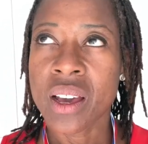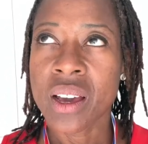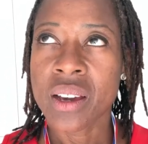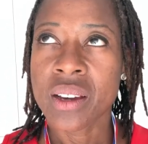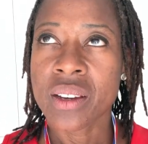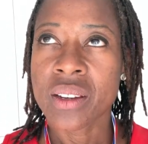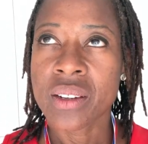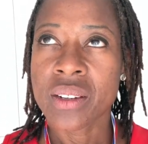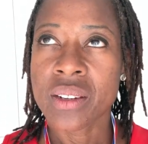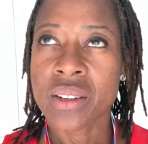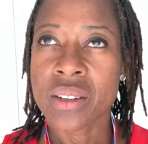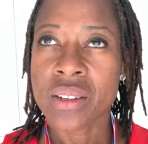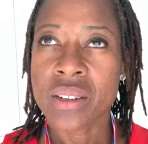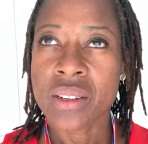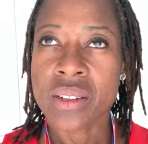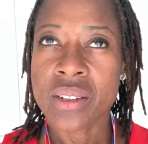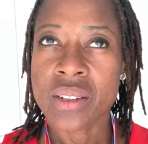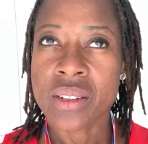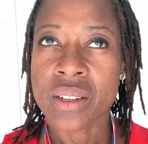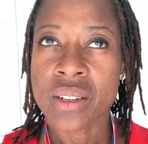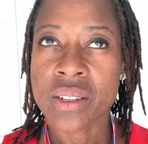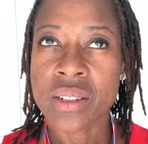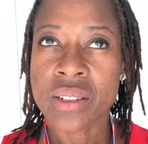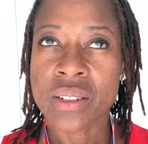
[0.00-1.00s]

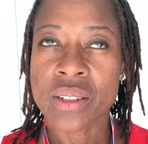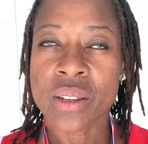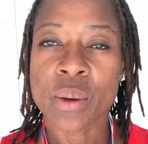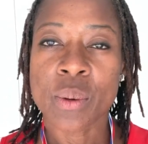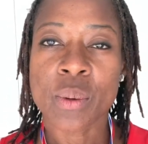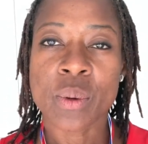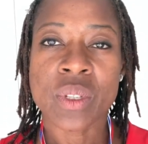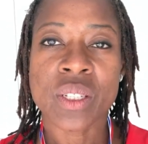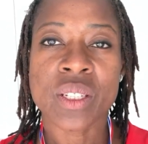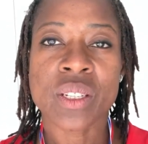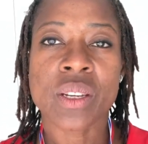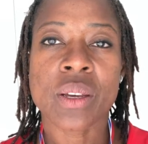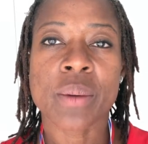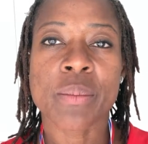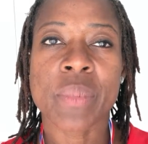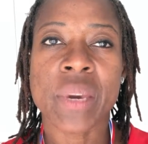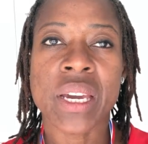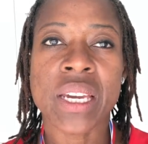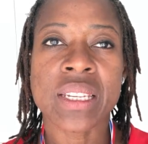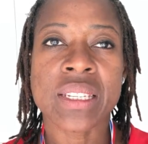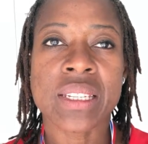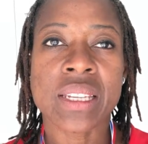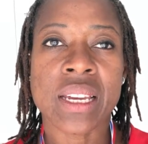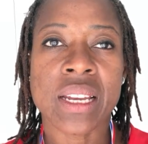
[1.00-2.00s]
And so it was
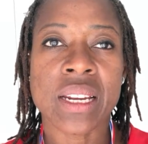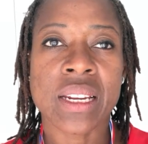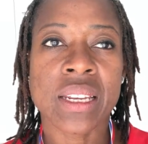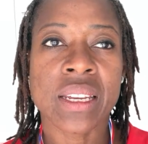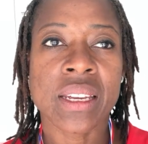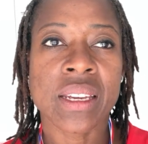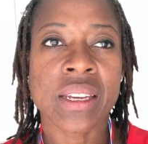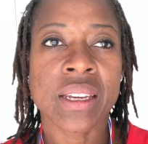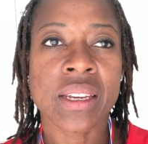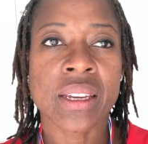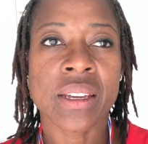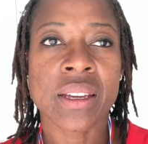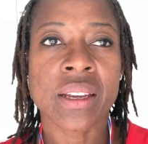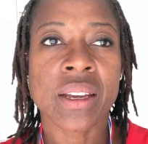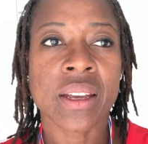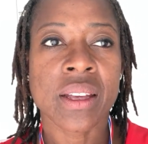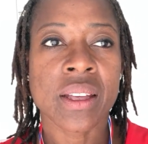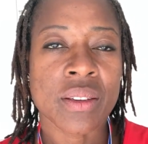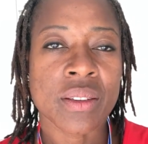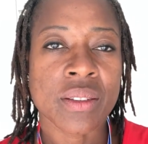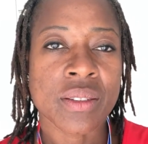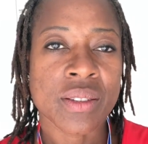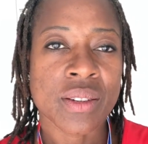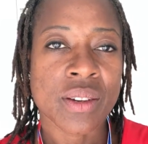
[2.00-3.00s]
basically,
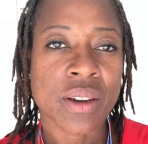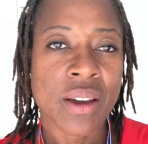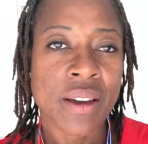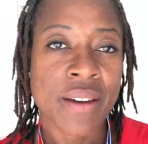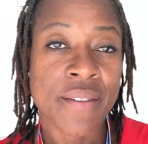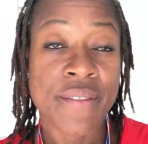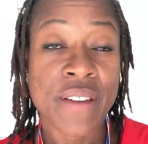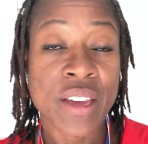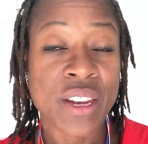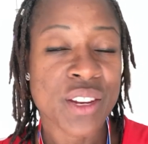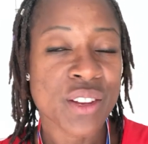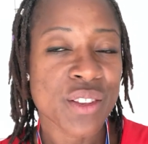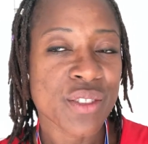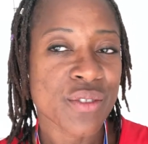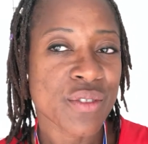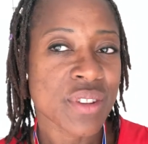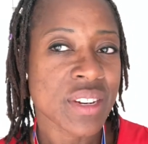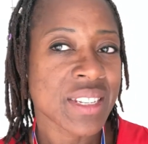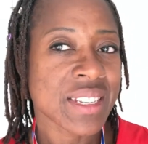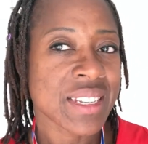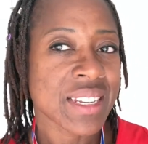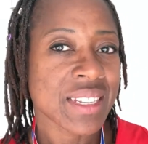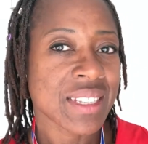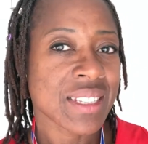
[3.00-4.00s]
you start at Venue
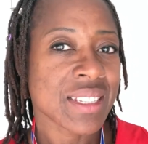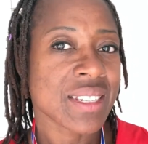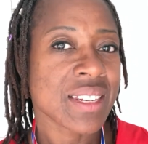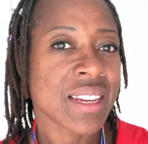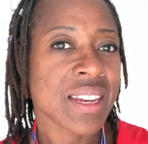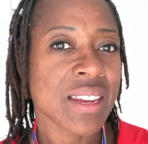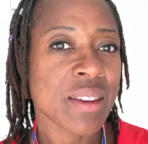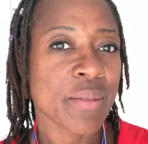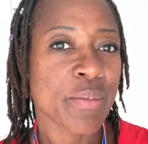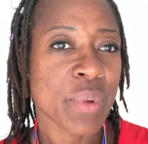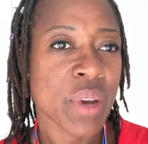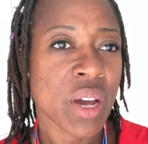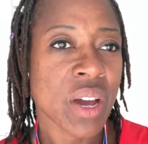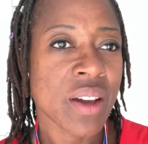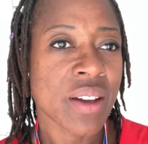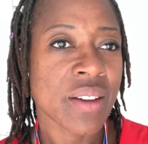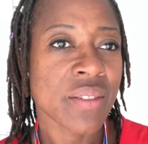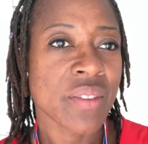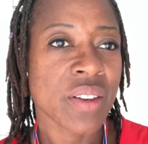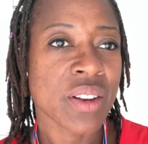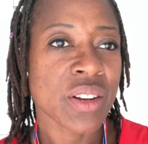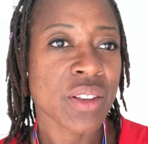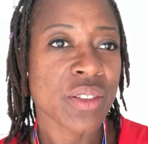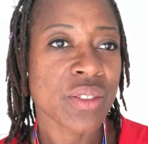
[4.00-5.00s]
360,
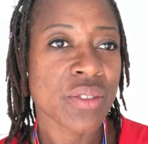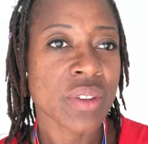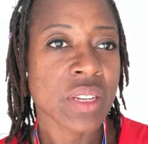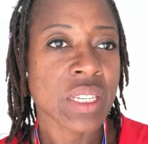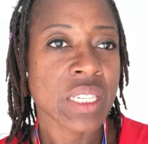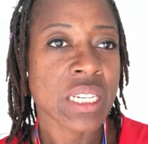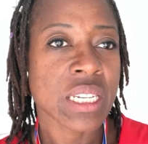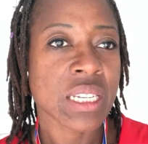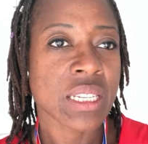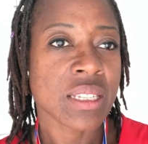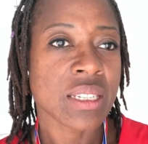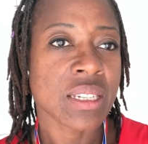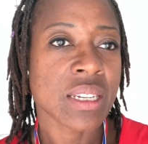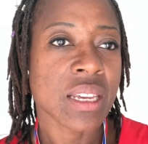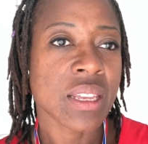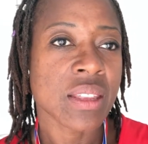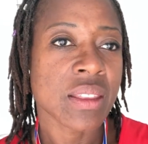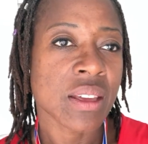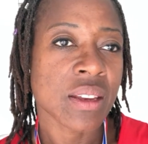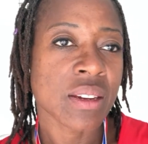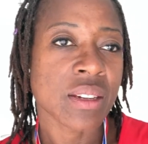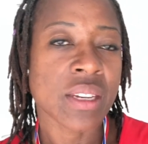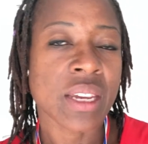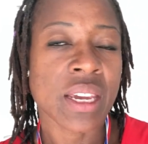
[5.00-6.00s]
behind Venue 360,
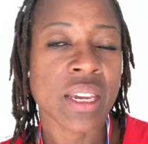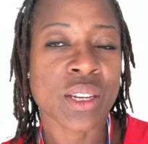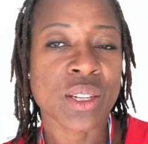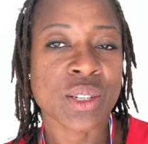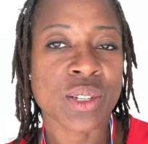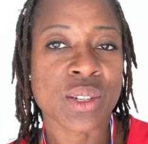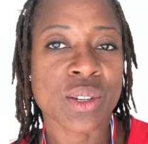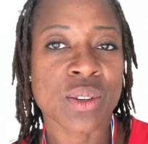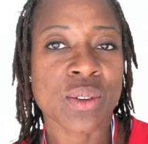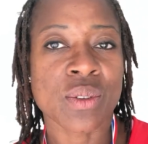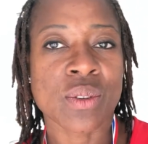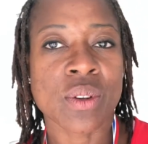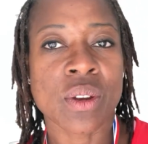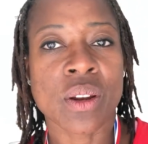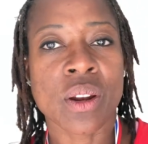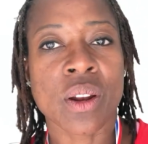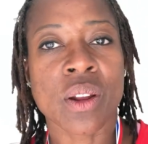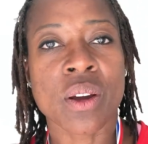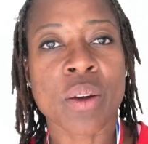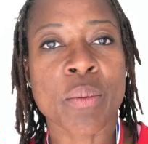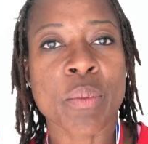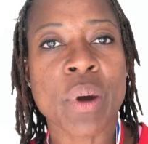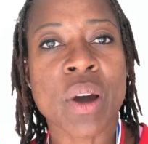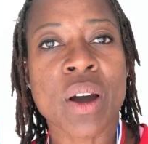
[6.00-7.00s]
and that takes you on a
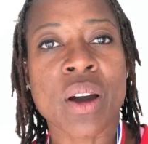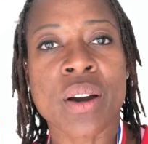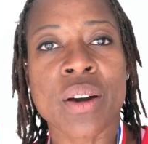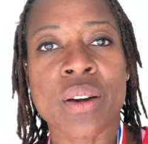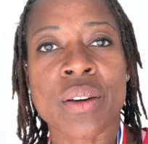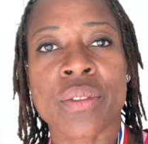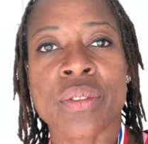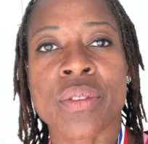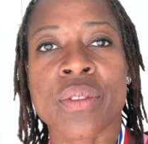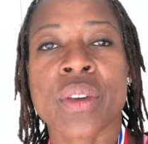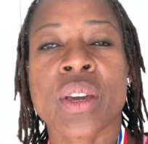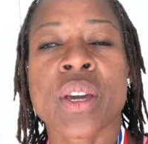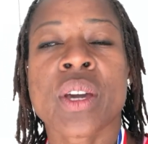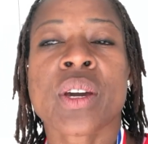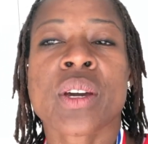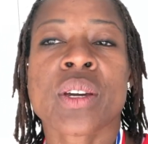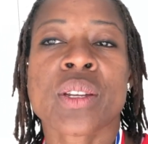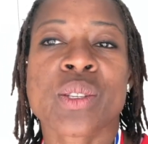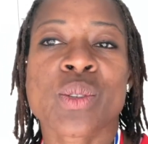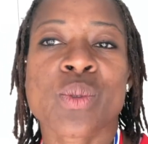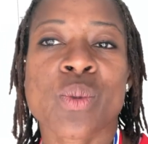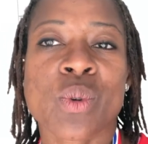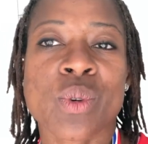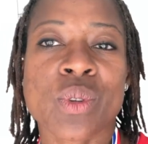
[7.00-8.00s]
long path
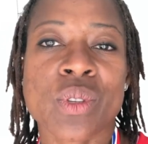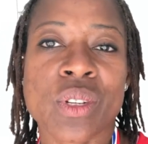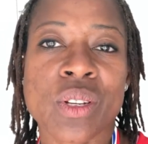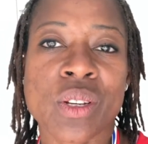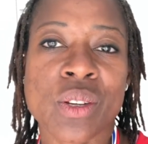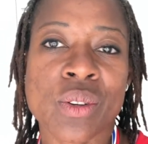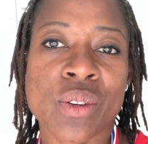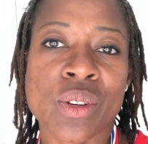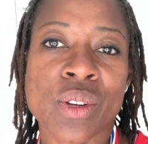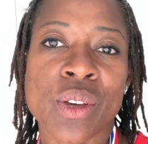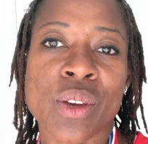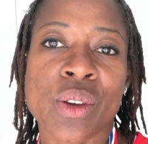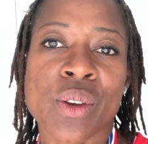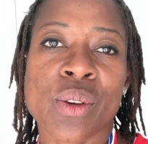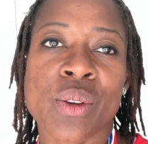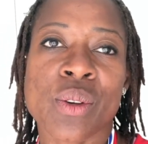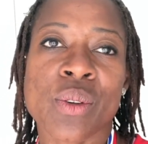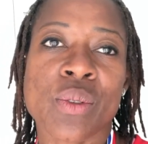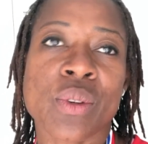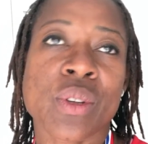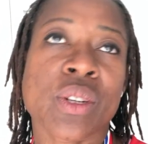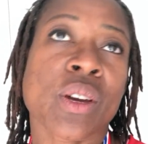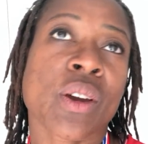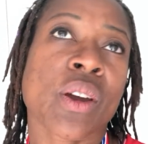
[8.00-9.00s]
towards Luton
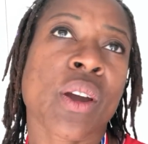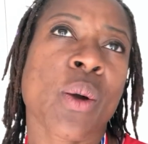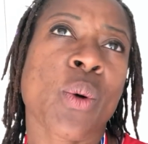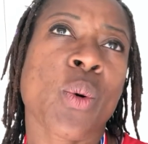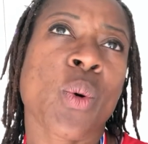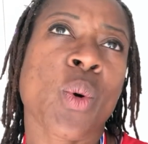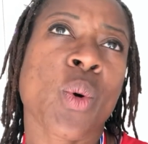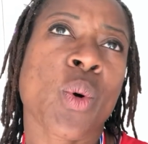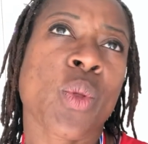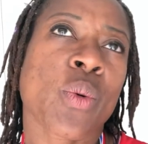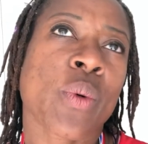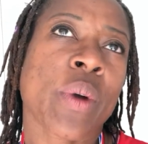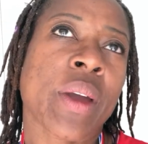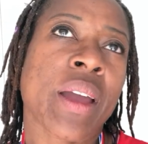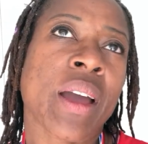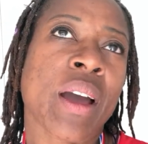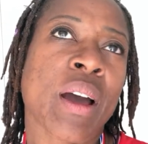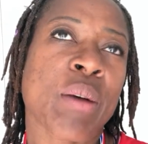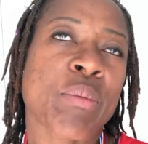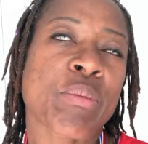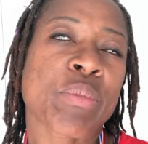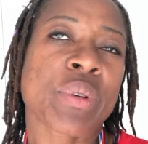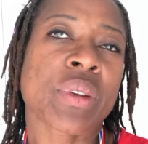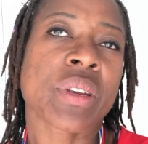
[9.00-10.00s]
Hoo. You don't go all the way
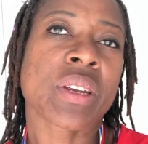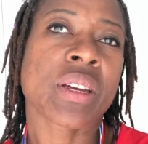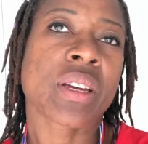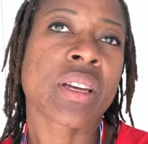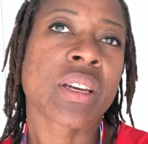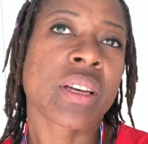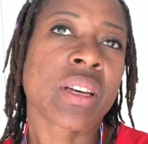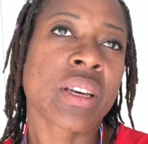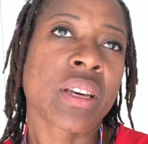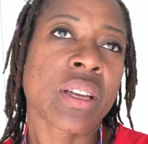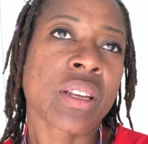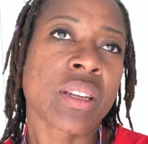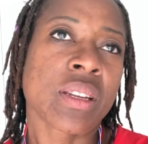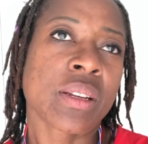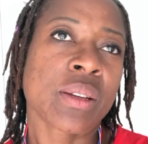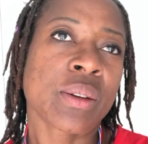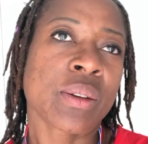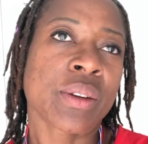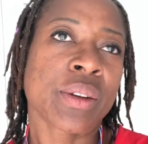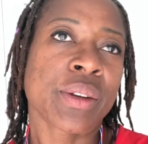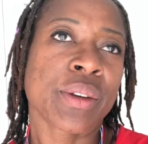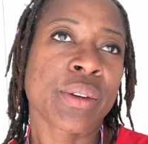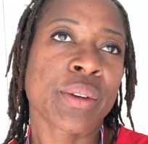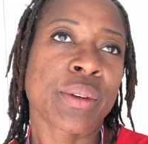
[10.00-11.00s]
up
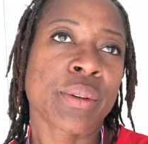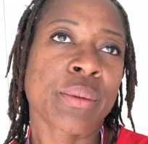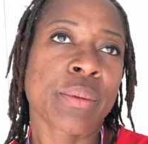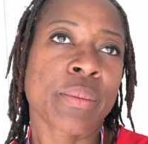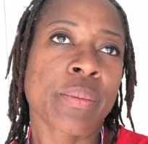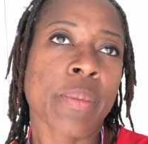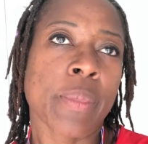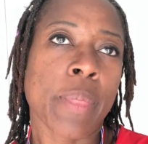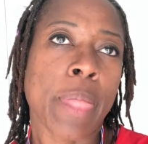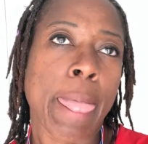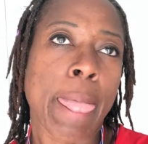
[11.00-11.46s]
Luton Hoo,